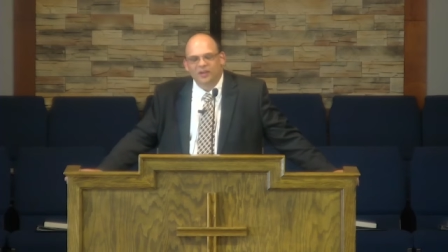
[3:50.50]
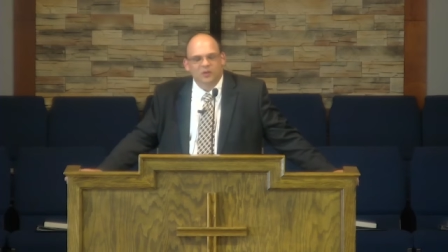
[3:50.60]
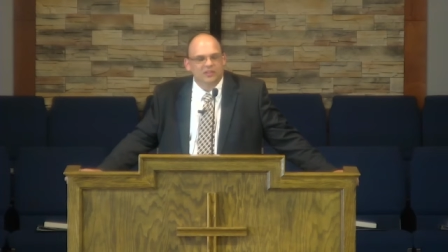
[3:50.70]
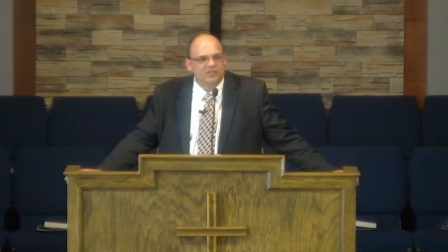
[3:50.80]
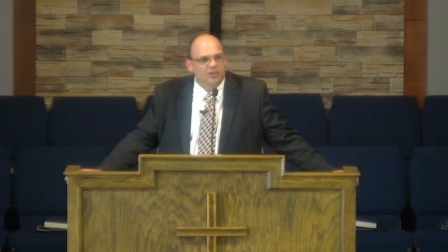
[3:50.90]

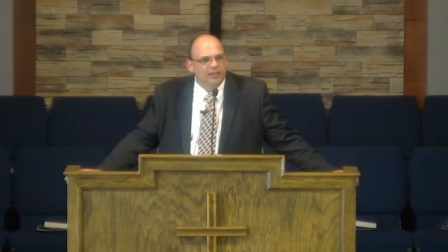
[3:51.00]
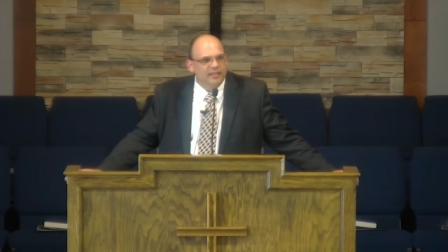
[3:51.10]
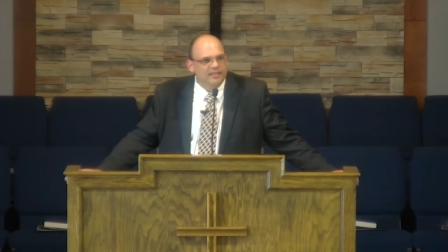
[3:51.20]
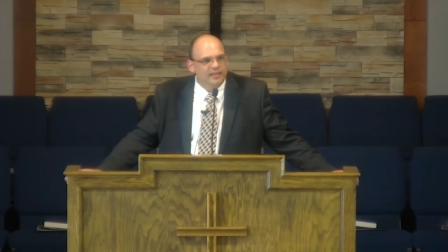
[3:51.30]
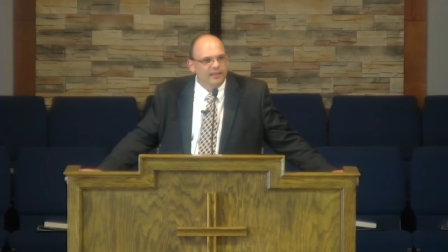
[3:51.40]
it's good to
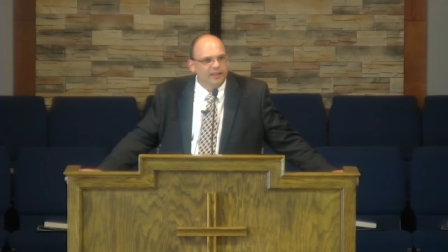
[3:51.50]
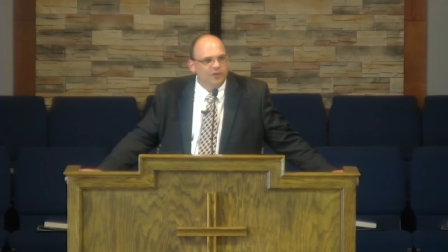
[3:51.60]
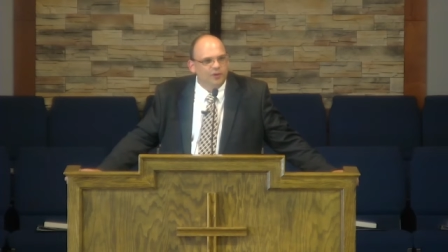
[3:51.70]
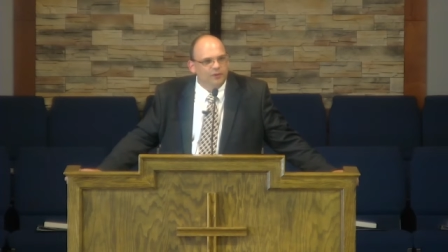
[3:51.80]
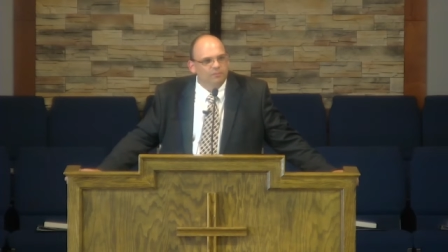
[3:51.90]
see that
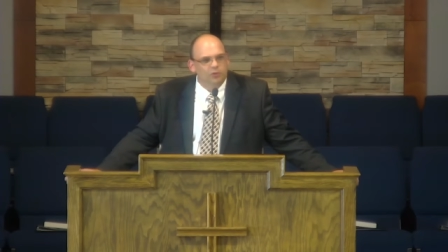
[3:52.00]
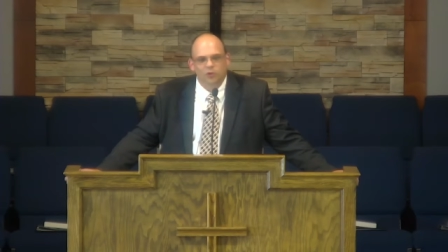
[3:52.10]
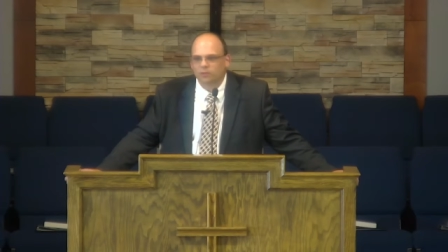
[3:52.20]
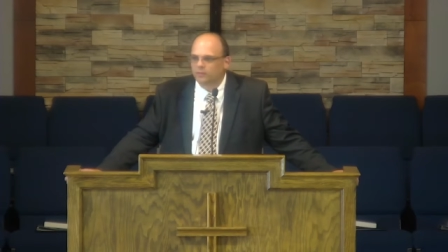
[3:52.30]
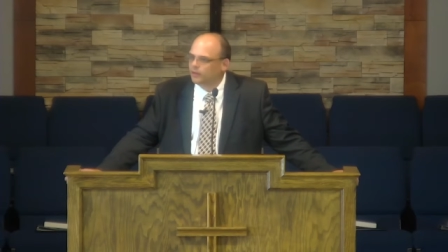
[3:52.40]
they're,
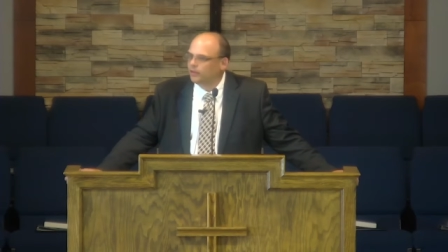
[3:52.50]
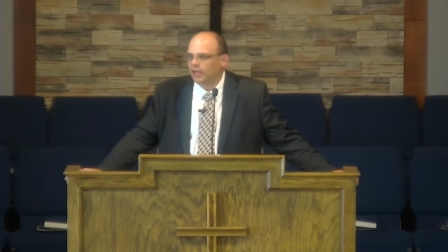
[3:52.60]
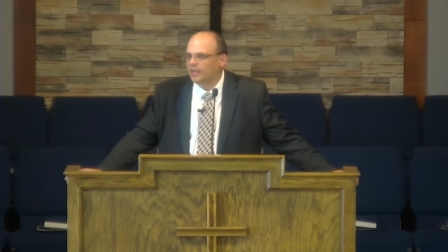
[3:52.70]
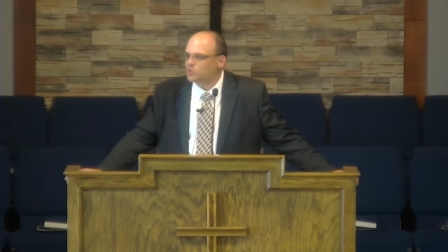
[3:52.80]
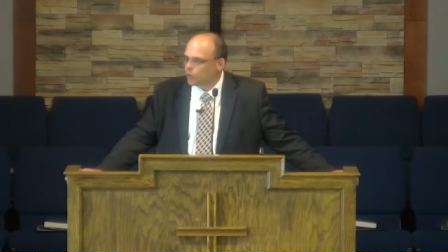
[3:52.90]

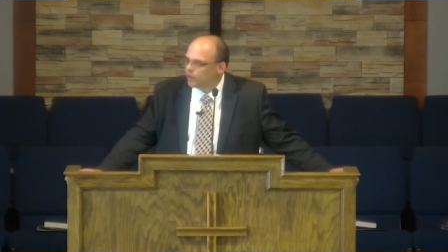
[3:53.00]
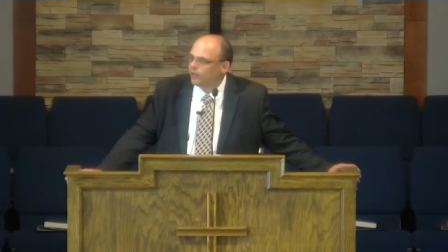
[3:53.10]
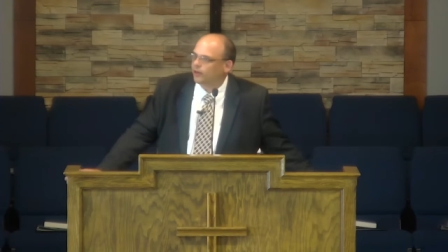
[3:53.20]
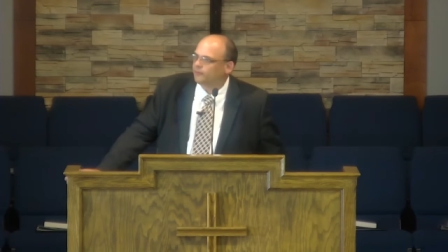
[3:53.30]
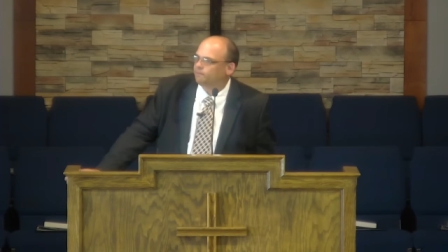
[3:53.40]
as we're
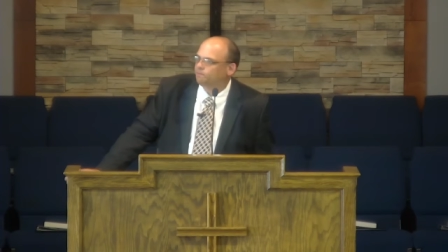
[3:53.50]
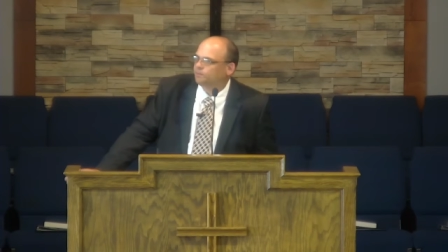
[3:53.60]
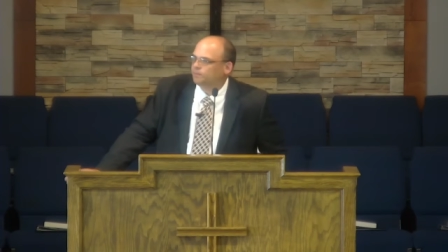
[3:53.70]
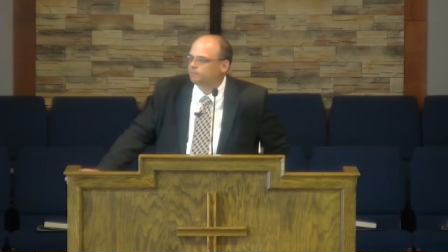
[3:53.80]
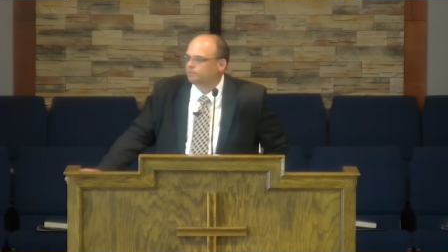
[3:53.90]
here
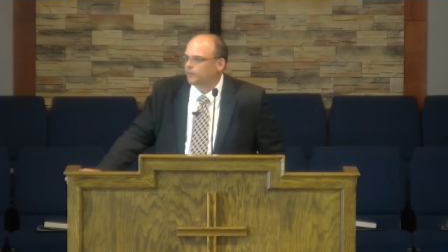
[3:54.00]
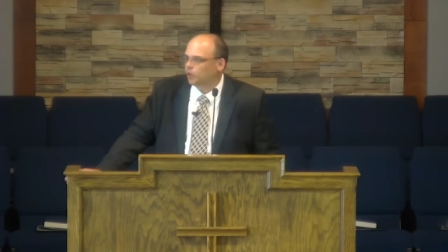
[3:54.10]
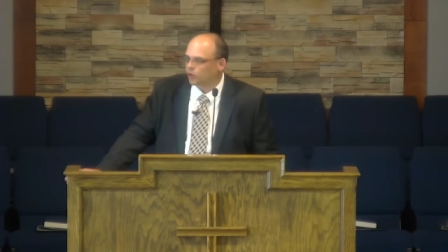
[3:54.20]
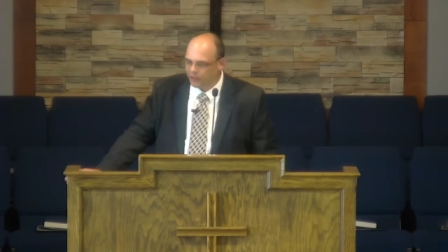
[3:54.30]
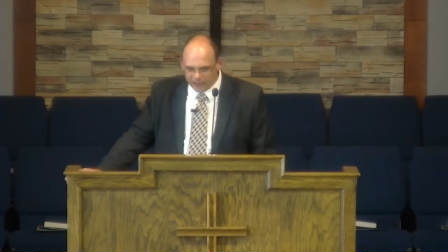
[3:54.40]

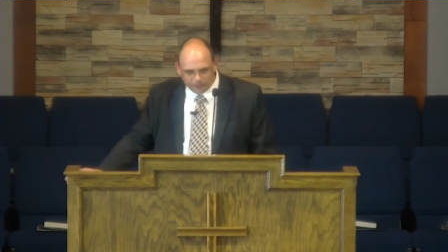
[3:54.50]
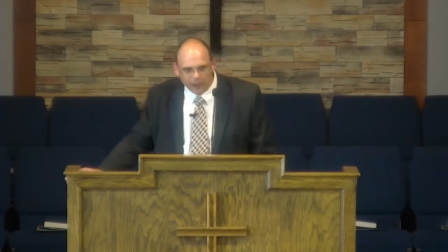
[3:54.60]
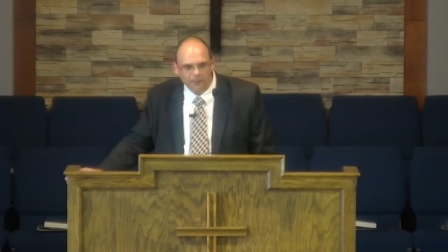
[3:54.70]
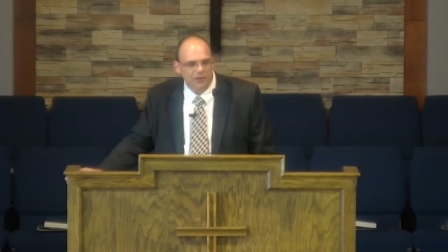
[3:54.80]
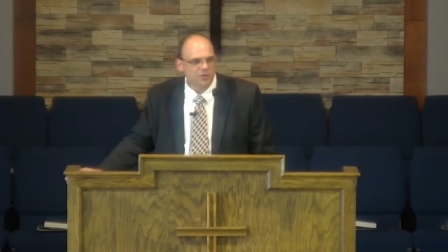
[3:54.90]
learning about
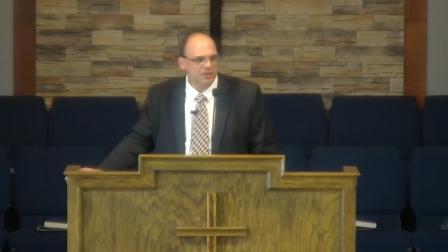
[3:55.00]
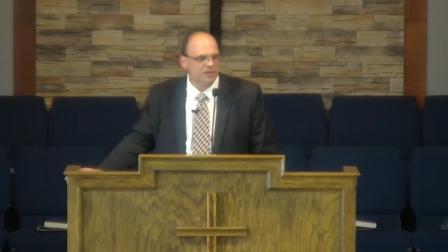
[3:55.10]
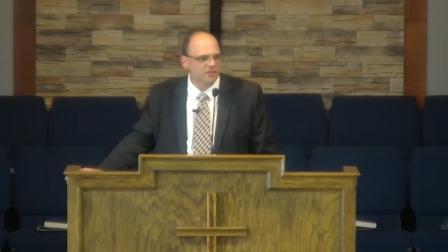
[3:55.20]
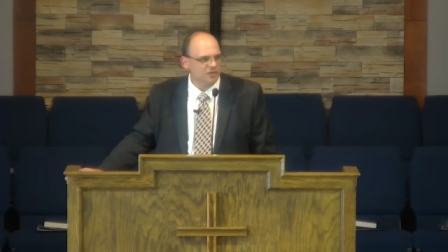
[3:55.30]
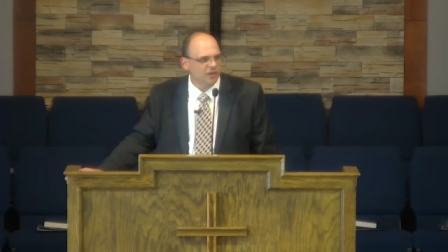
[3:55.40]

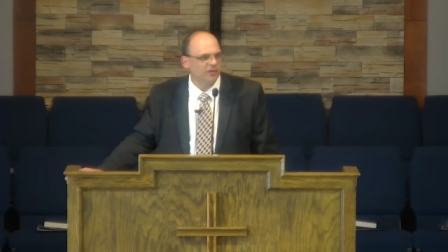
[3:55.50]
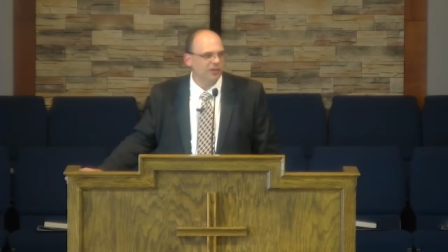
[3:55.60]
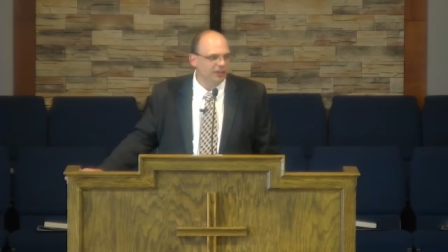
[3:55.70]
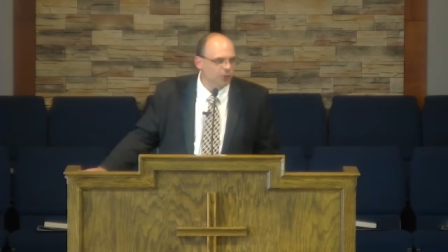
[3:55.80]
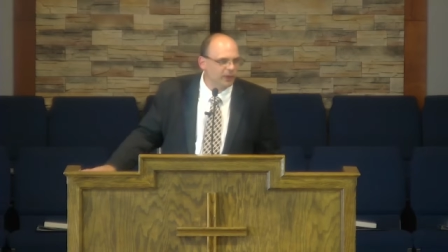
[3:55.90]
missions,
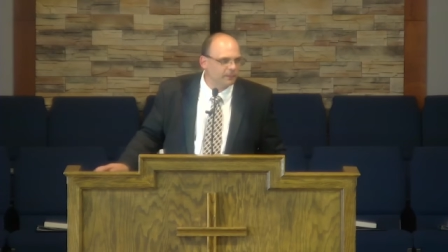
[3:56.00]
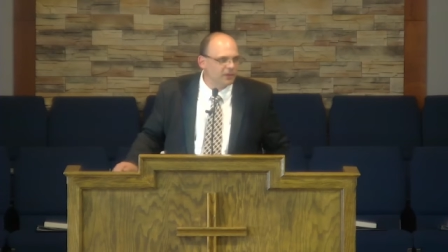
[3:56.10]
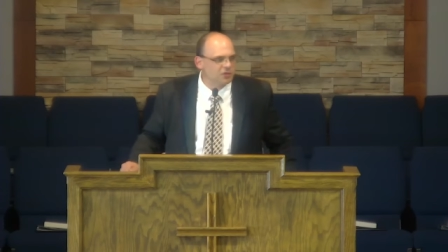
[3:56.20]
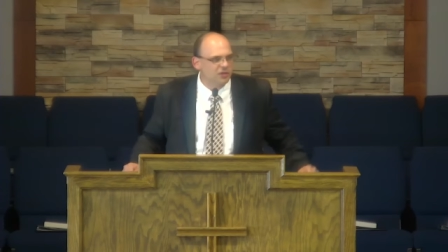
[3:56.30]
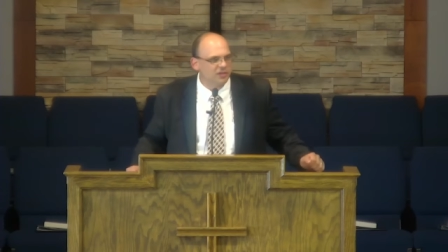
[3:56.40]
continuing
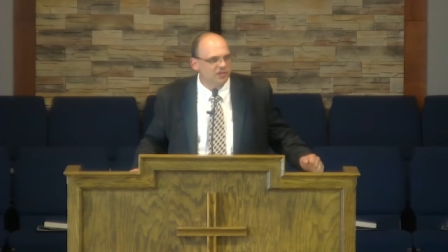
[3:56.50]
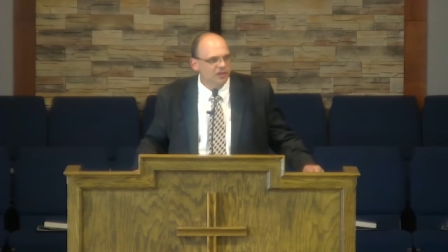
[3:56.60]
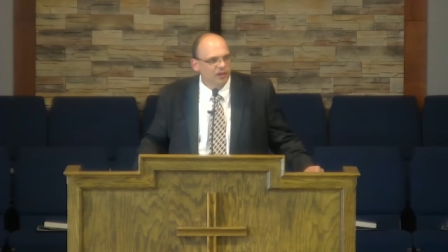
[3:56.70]
missions,